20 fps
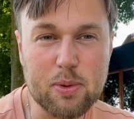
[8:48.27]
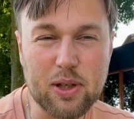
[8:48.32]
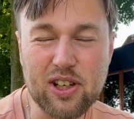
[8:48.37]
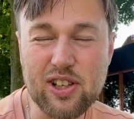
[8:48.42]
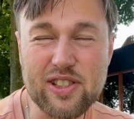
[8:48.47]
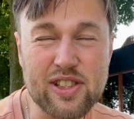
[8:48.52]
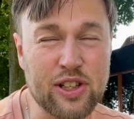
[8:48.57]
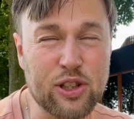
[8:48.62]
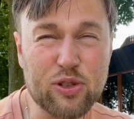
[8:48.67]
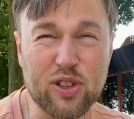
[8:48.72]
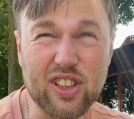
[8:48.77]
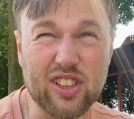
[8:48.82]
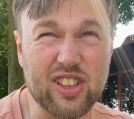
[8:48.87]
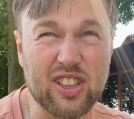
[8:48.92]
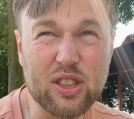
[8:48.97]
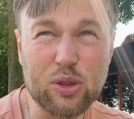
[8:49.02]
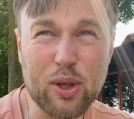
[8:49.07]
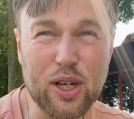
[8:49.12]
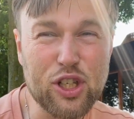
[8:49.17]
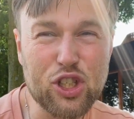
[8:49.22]
because introverted
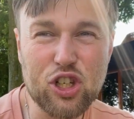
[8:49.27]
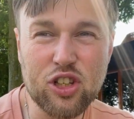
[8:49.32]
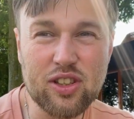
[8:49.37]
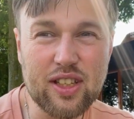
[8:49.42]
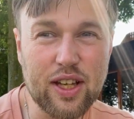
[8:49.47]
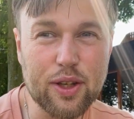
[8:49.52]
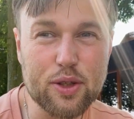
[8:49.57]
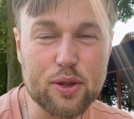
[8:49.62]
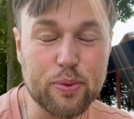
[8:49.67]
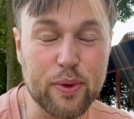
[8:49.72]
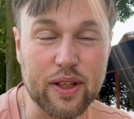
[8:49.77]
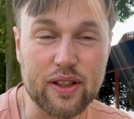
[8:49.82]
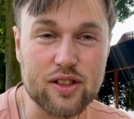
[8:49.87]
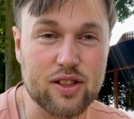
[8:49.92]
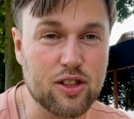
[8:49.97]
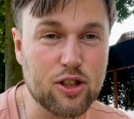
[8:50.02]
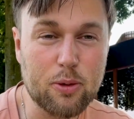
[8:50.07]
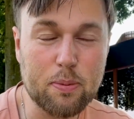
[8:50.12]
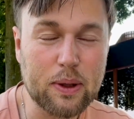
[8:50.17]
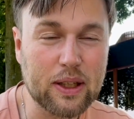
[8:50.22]
intuition deals with
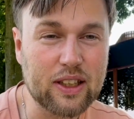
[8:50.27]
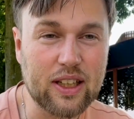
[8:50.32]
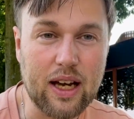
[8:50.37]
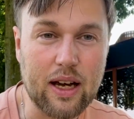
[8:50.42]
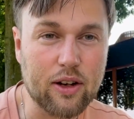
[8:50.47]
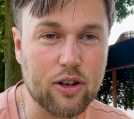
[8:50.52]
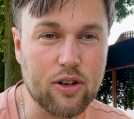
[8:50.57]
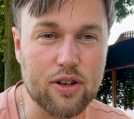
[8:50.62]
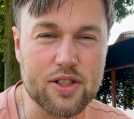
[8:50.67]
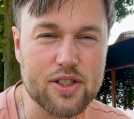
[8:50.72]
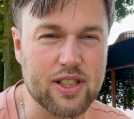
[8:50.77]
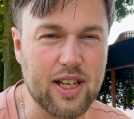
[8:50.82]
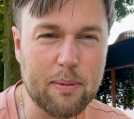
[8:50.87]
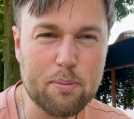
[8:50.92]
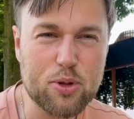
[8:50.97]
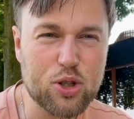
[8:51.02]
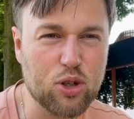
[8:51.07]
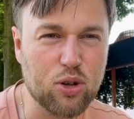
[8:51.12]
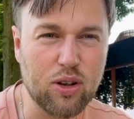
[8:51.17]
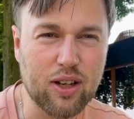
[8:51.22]
typically
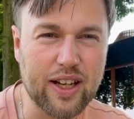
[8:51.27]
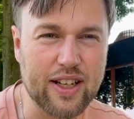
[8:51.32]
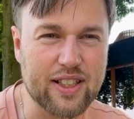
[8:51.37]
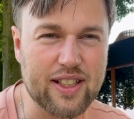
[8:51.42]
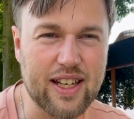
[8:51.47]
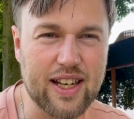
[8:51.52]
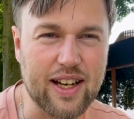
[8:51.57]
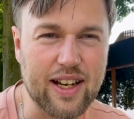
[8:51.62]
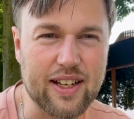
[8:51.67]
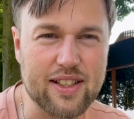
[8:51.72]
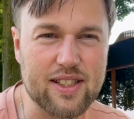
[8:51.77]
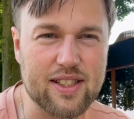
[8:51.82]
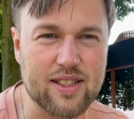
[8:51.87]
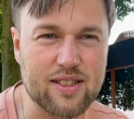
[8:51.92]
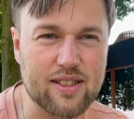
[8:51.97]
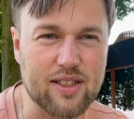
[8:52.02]
conceptual ideas.